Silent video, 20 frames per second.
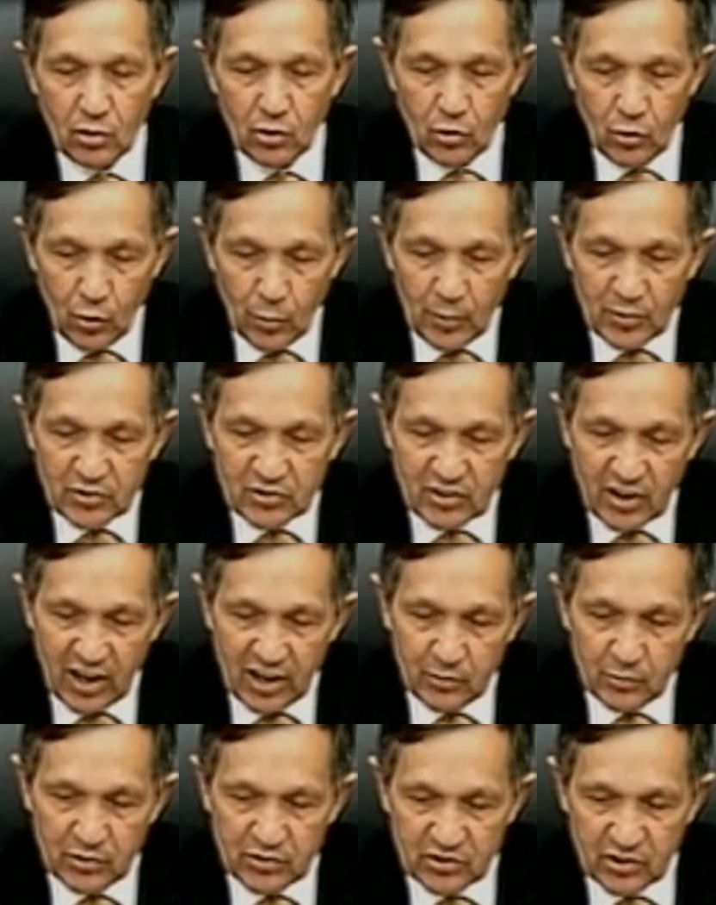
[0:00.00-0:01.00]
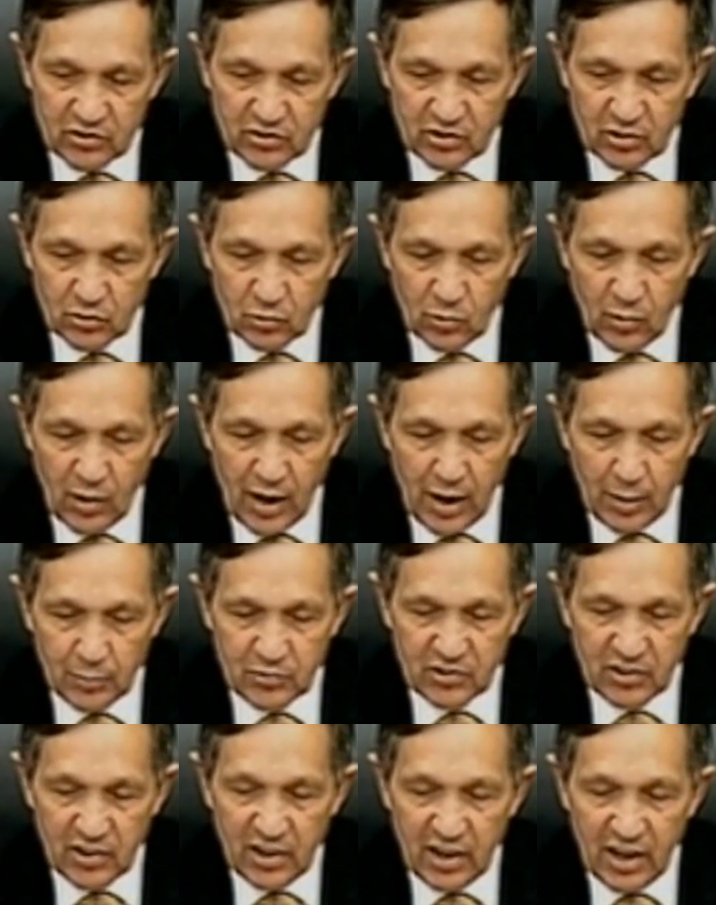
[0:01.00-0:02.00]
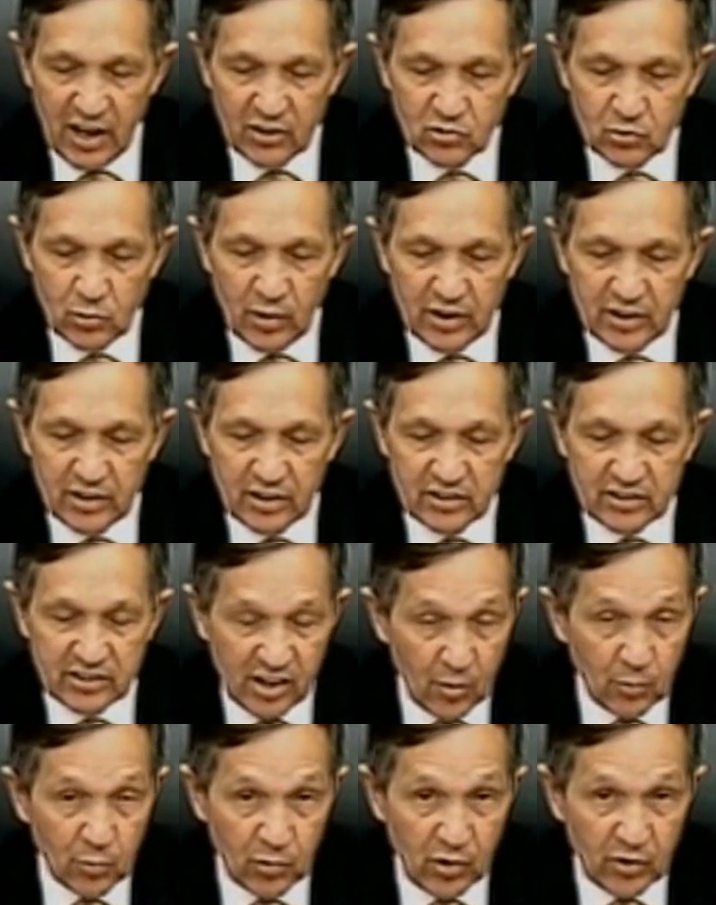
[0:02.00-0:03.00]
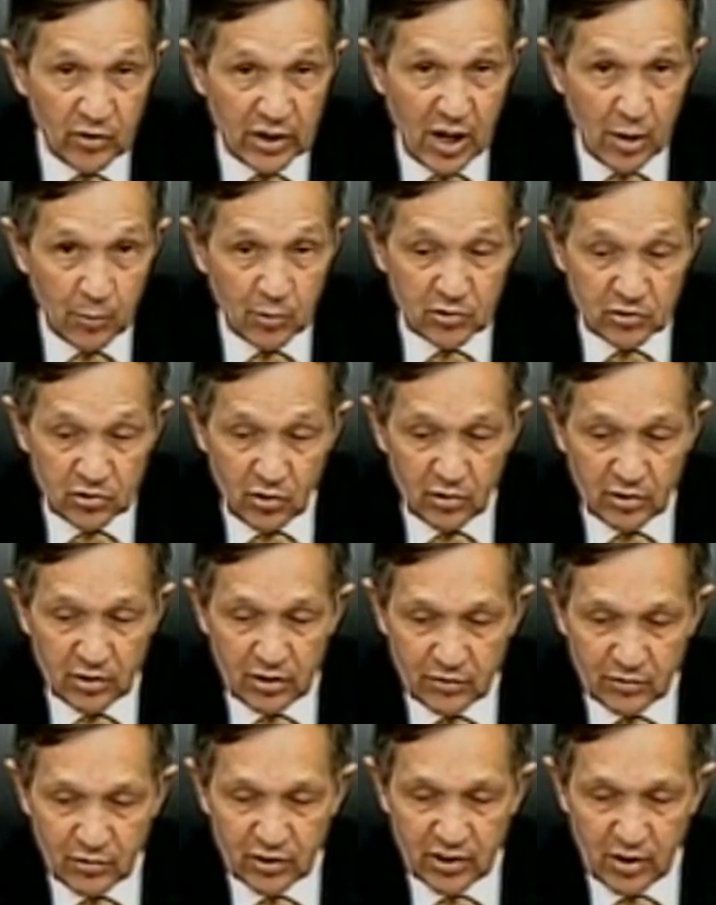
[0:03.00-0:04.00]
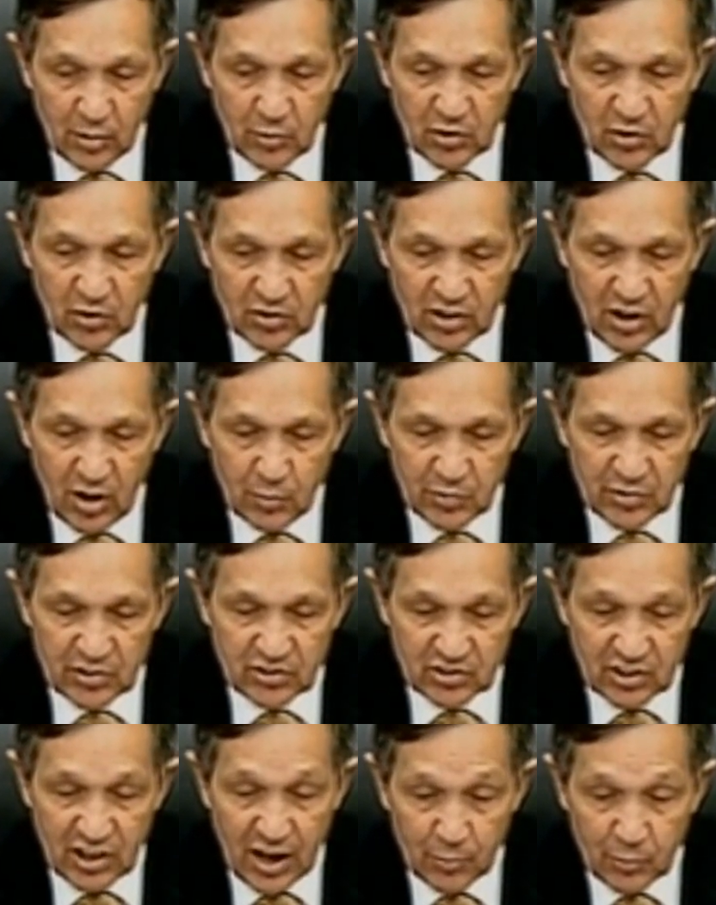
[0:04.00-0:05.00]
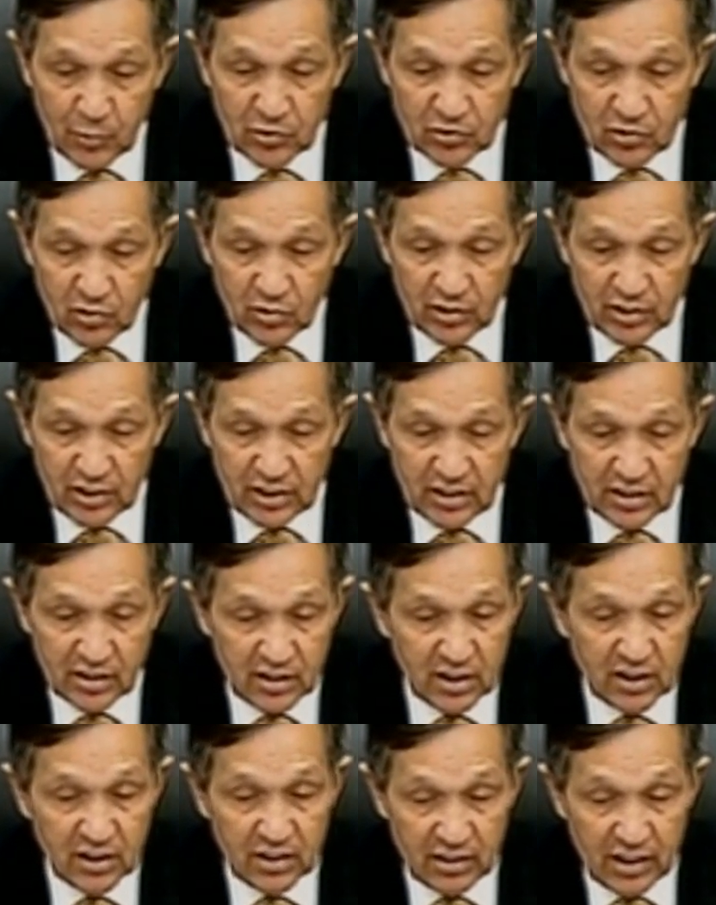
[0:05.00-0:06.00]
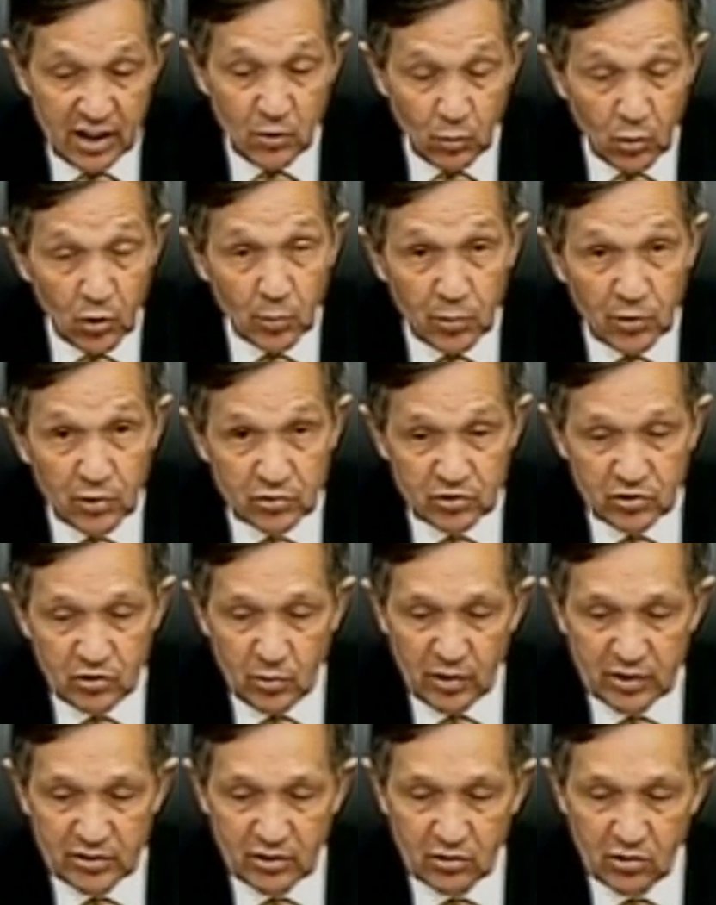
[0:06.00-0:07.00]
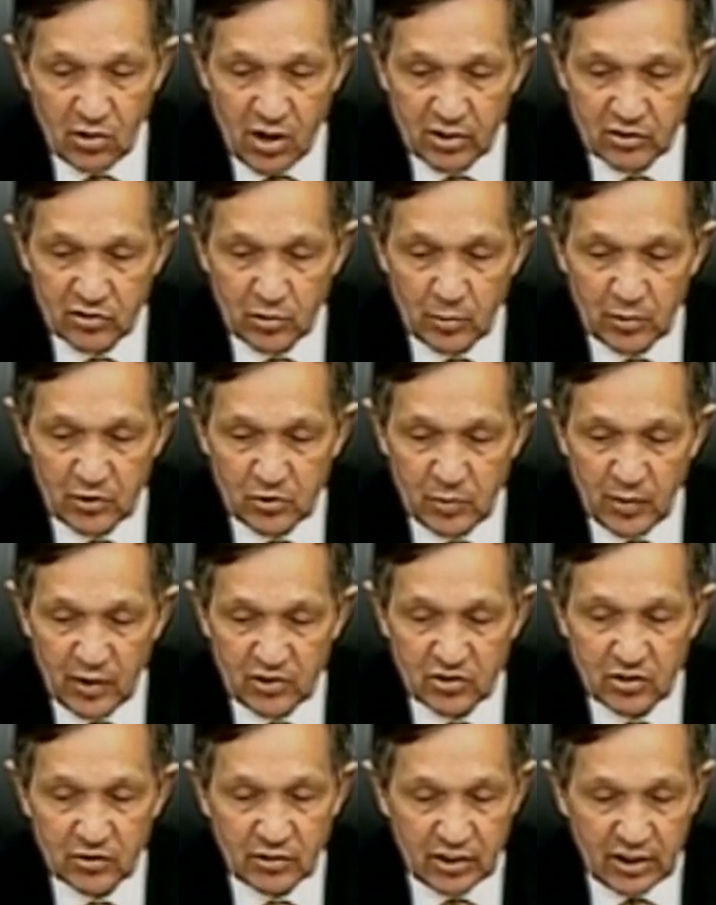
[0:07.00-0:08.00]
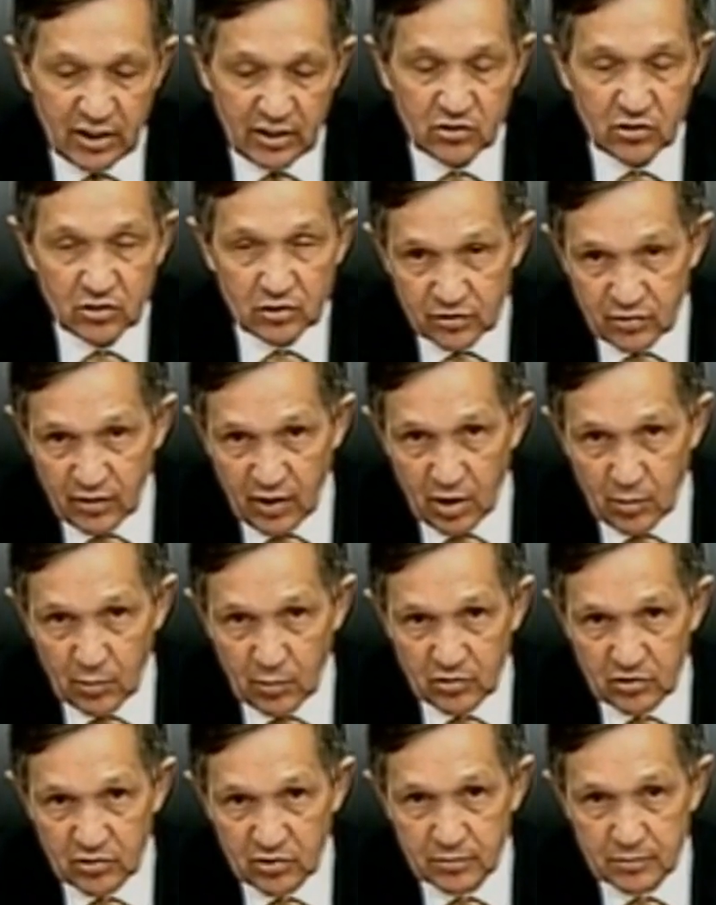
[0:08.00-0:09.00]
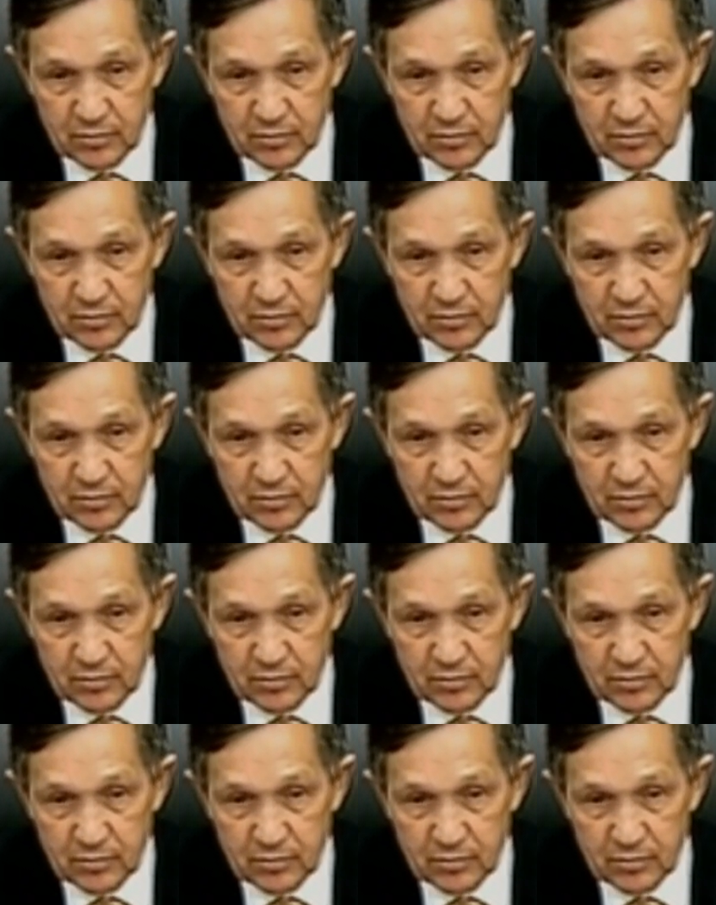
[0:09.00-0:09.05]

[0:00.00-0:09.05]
herbicide-resistant crops has created a temporary opportunity for chemical companies, an opportunity they will pursue at the long-term expense of the nation's farmers.